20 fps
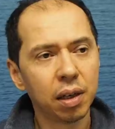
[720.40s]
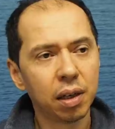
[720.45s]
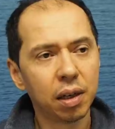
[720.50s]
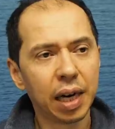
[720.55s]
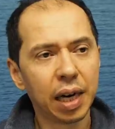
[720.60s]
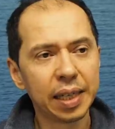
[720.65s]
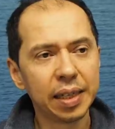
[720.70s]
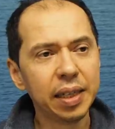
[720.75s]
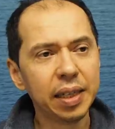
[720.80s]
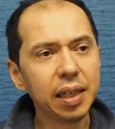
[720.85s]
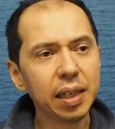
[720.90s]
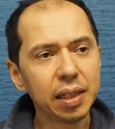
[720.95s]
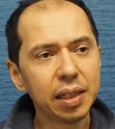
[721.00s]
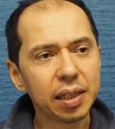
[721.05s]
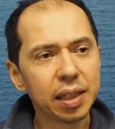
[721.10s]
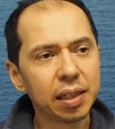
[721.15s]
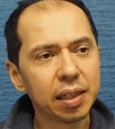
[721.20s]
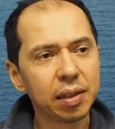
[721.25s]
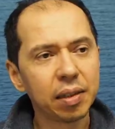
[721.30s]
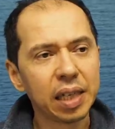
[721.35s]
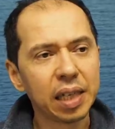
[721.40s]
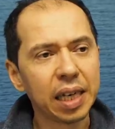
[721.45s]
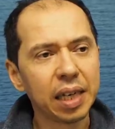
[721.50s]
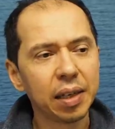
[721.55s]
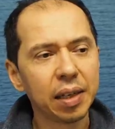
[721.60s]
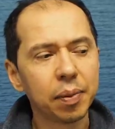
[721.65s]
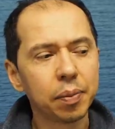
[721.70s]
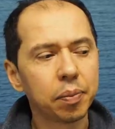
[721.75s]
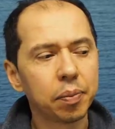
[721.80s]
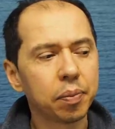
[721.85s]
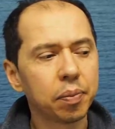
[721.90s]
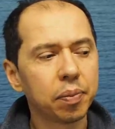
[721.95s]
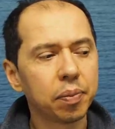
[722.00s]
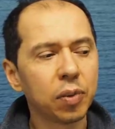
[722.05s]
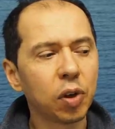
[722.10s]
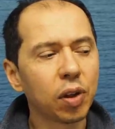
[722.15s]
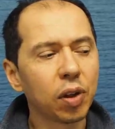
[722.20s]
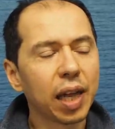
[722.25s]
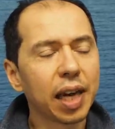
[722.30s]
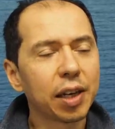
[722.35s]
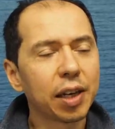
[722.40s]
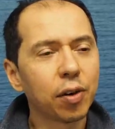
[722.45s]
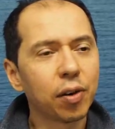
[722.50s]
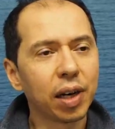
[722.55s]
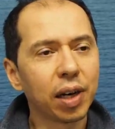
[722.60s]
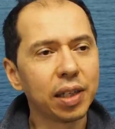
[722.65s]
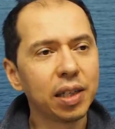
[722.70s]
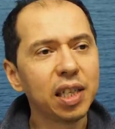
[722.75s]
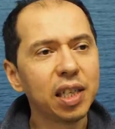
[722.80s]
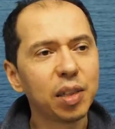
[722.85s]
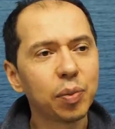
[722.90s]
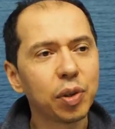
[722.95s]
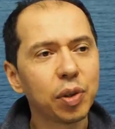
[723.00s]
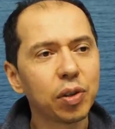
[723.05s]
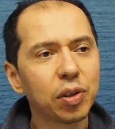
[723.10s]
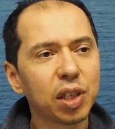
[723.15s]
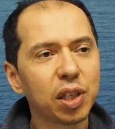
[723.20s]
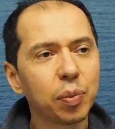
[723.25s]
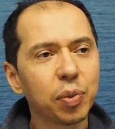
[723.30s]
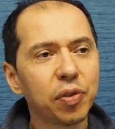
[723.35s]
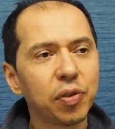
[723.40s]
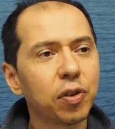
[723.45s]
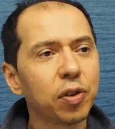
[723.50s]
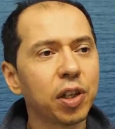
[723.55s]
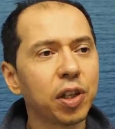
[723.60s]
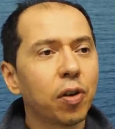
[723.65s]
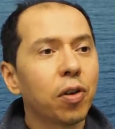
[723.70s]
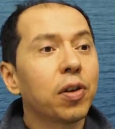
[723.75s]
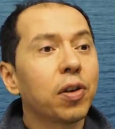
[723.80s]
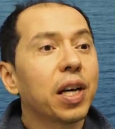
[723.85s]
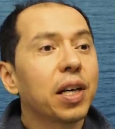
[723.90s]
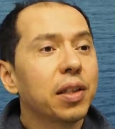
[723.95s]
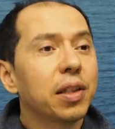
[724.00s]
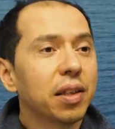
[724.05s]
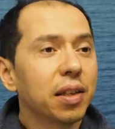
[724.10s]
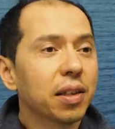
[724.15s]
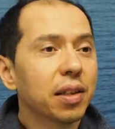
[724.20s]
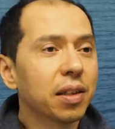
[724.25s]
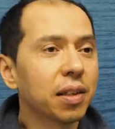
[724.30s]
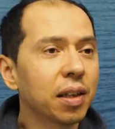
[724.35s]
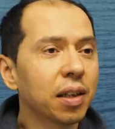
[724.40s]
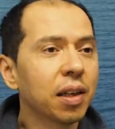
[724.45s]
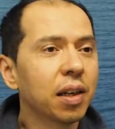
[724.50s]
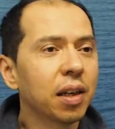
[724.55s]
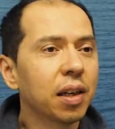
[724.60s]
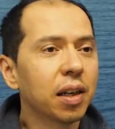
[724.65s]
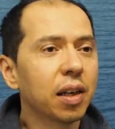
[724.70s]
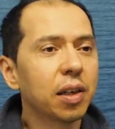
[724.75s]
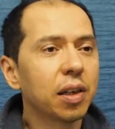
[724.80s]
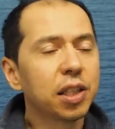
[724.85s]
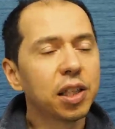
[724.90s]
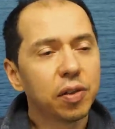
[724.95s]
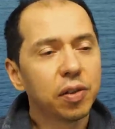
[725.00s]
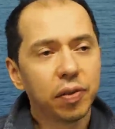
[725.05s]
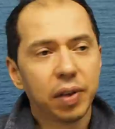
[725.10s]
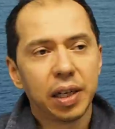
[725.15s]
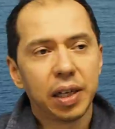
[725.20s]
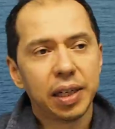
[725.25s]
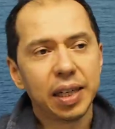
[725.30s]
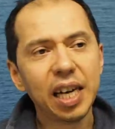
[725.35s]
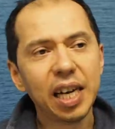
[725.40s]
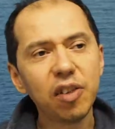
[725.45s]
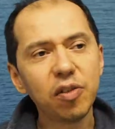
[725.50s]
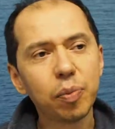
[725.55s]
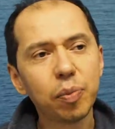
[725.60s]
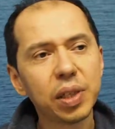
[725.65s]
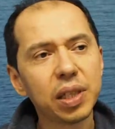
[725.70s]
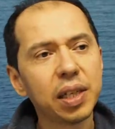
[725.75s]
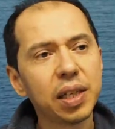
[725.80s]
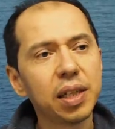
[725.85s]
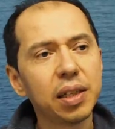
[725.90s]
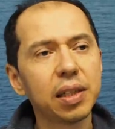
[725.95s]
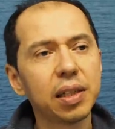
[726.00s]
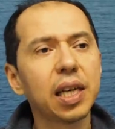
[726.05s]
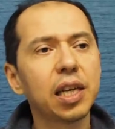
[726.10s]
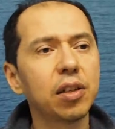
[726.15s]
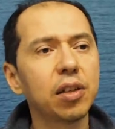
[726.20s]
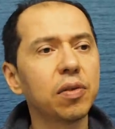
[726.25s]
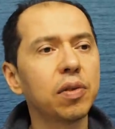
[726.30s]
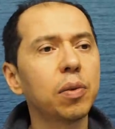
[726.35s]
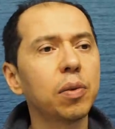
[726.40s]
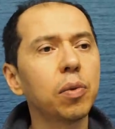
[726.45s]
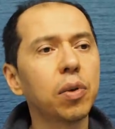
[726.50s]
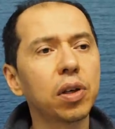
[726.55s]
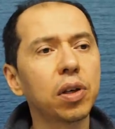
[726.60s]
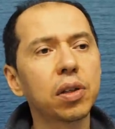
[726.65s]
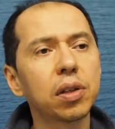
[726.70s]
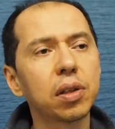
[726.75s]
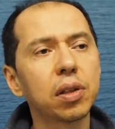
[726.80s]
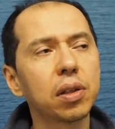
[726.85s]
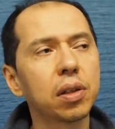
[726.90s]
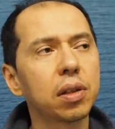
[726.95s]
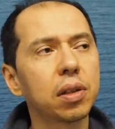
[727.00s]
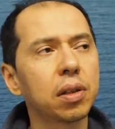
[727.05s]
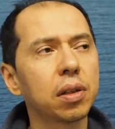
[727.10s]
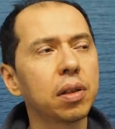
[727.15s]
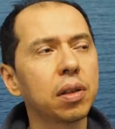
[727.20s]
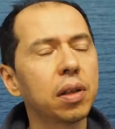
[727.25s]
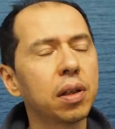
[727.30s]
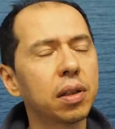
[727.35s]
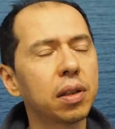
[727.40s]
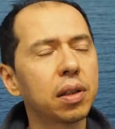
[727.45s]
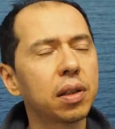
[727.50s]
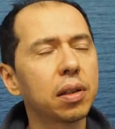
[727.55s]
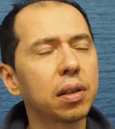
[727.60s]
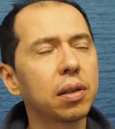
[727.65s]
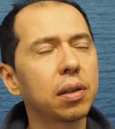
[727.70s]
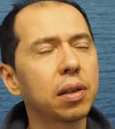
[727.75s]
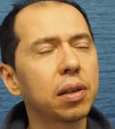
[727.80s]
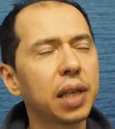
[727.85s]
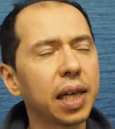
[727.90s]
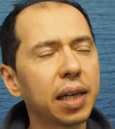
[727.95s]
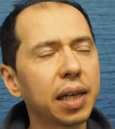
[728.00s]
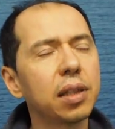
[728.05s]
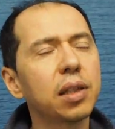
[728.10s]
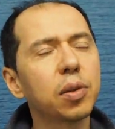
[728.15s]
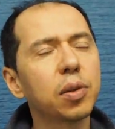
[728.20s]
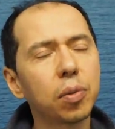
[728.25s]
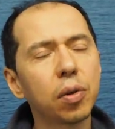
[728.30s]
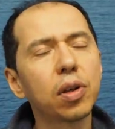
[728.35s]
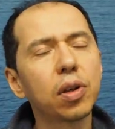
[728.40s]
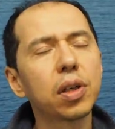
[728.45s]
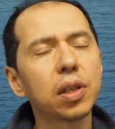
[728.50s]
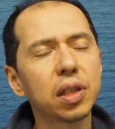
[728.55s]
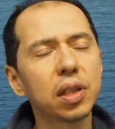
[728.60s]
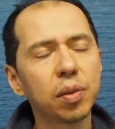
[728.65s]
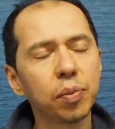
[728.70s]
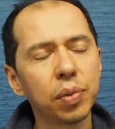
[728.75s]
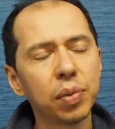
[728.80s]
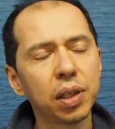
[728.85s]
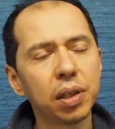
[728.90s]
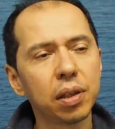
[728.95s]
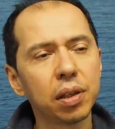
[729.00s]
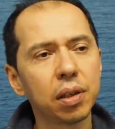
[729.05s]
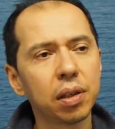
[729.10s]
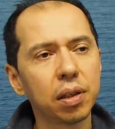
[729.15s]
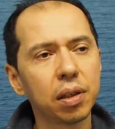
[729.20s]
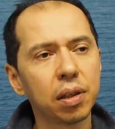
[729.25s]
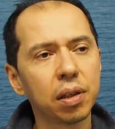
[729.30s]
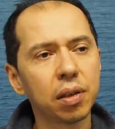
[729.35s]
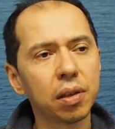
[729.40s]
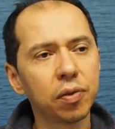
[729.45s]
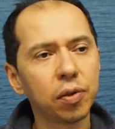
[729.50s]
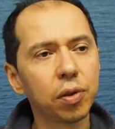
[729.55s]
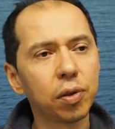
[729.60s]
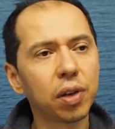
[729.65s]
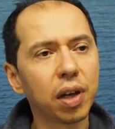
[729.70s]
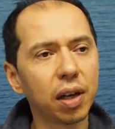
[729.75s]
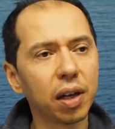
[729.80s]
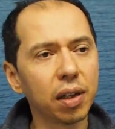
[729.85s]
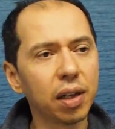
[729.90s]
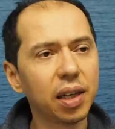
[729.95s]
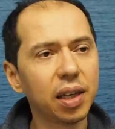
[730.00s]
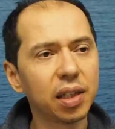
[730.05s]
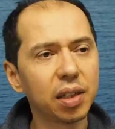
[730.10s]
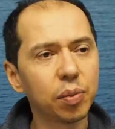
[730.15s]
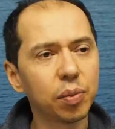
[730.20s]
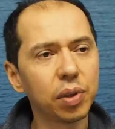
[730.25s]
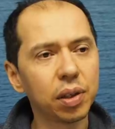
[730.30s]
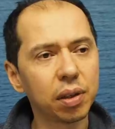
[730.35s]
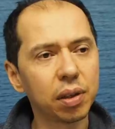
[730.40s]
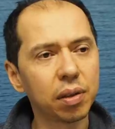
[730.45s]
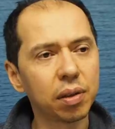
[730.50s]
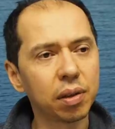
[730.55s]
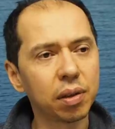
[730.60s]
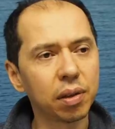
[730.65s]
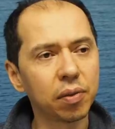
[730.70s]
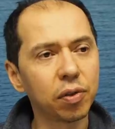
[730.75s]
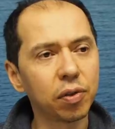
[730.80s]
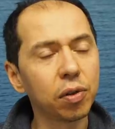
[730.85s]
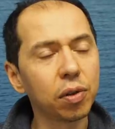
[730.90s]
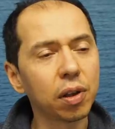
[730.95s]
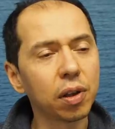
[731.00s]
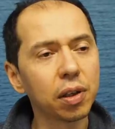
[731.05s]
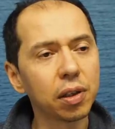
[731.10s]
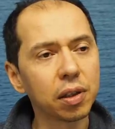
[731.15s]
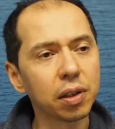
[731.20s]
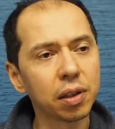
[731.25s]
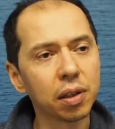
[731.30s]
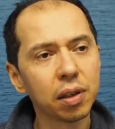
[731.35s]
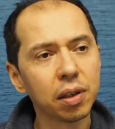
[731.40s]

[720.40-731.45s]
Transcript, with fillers: ideas and they don't like your ideas because they prefer their own ideas. Yeah. Which is fair enough, but then kind of the works, the second's work is a bit uh, futile, yeah? it's a bit uh, fruitless. It's, it's,